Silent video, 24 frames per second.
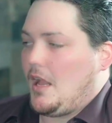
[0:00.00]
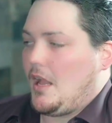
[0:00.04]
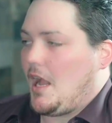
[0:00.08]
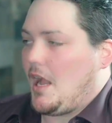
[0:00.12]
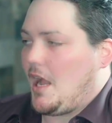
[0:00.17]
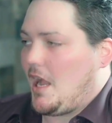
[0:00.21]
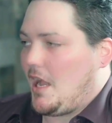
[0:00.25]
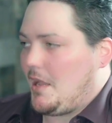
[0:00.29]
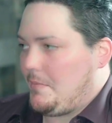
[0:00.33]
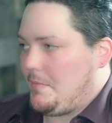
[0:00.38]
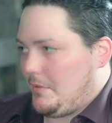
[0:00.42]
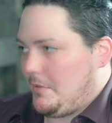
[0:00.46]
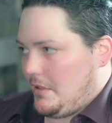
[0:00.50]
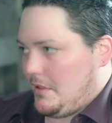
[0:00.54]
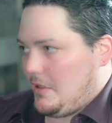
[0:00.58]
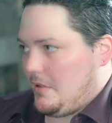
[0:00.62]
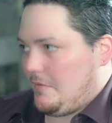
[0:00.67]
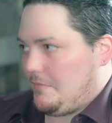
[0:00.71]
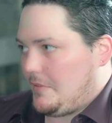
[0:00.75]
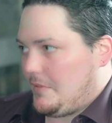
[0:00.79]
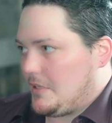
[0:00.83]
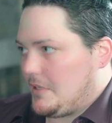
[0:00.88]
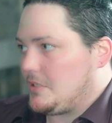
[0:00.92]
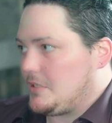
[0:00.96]
I
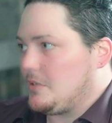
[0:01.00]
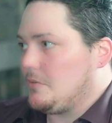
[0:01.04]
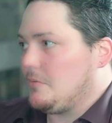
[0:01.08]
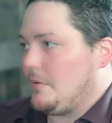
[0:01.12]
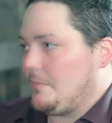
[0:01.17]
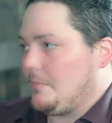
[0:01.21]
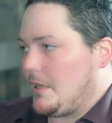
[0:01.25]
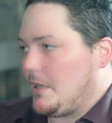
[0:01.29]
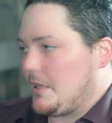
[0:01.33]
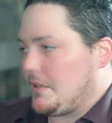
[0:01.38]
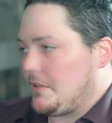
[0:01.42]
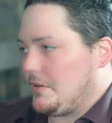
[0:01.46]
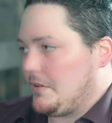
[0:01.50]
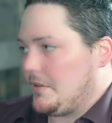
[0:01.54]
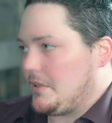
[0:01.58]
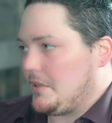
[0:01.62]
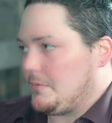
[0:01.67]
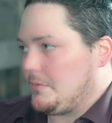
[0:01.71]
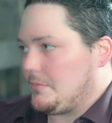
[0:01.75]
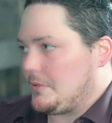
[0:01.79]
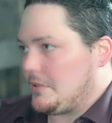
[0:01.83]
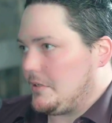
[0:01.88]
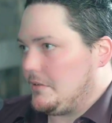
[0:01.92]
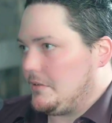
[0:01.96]
believe, this is where my theory
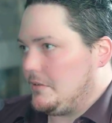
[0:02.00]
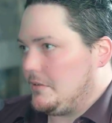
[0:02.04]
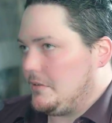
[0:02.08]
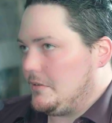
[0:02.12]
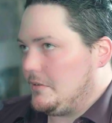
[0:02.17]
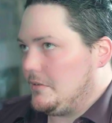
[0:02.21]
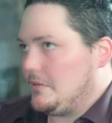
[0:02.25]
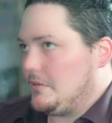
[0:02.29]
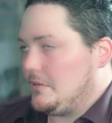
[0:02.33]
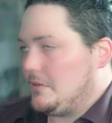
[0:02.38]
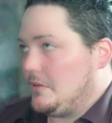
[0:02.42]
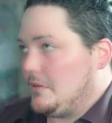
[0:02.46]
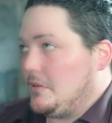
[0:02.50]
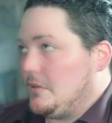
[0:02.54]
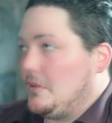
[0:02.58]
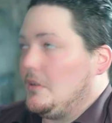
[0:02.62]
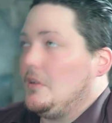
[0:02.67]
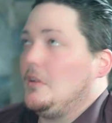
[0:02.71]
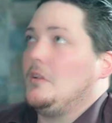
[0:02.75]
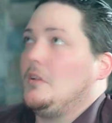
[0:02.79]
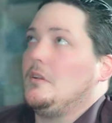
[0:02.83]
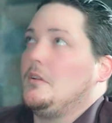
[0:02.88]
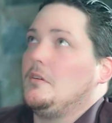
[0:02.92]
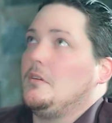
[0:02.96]
comes in.
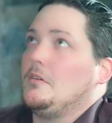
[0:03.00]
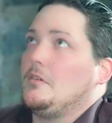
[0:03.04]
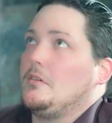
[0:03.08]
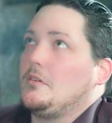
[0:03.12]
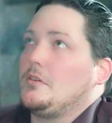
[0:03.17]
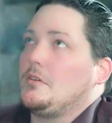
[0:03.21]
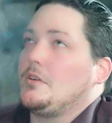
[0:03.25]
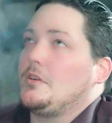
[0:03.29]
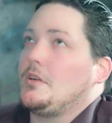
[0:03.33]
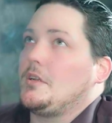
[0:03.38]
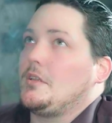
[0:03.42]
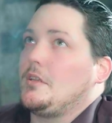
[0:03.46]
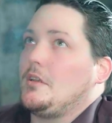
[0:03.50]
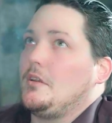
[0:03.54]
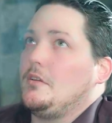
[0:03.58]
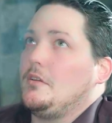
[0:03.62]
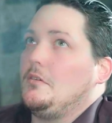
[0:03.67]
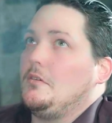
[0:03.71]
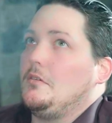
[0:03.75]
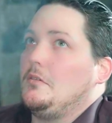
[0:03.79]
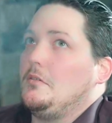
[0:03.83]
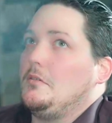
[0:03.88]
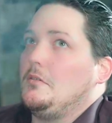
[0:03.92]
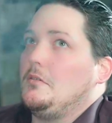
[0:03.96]
Should I tell
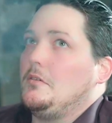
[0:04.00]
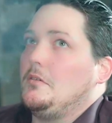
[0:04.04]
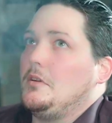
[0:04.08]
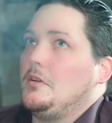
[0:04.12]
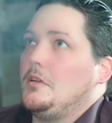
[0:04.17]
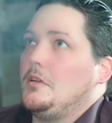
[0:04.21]
you?